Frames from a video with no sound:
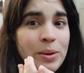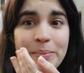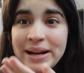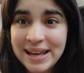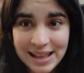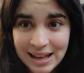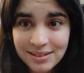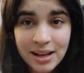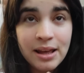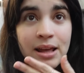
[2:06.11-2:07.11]
There is no
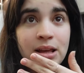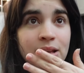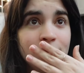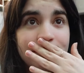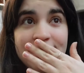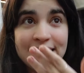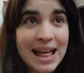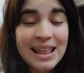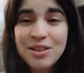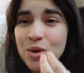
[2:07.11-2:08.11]
variety of anything.
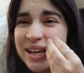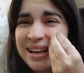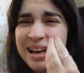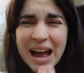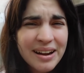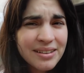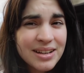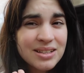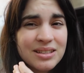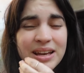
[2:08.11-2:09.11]
There is no meat. The
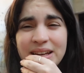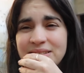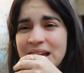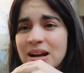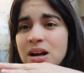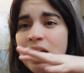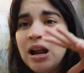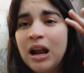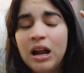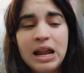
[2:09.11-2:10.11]
refrigerators are
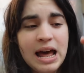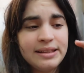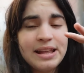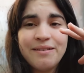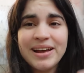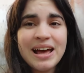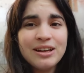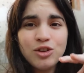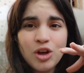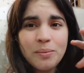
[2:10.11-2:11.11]
there and everything.
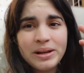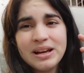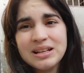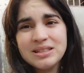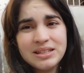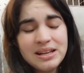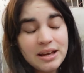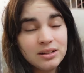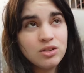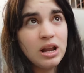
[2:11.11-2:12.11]
The
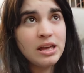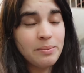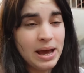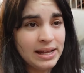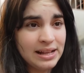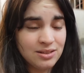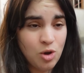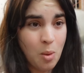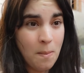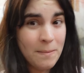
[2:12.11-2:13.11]
images show a store
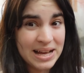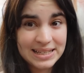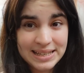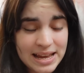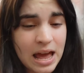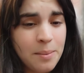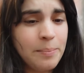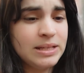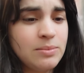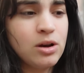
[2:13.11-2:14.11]
in terrible, empty
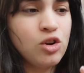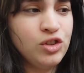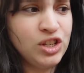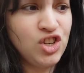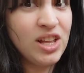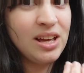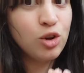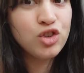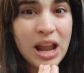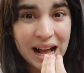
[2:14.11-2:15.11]
conditions.
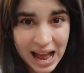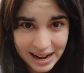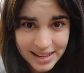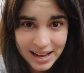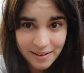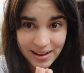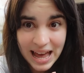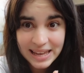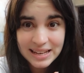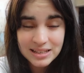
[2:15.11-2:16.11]
Even the meat being
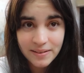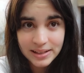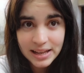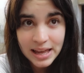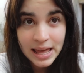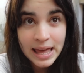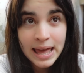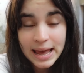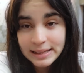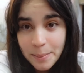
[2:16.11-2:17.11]
sold is kept in
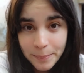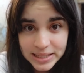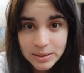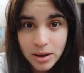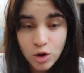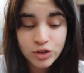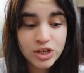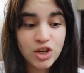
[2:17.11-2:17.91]
poor conditions.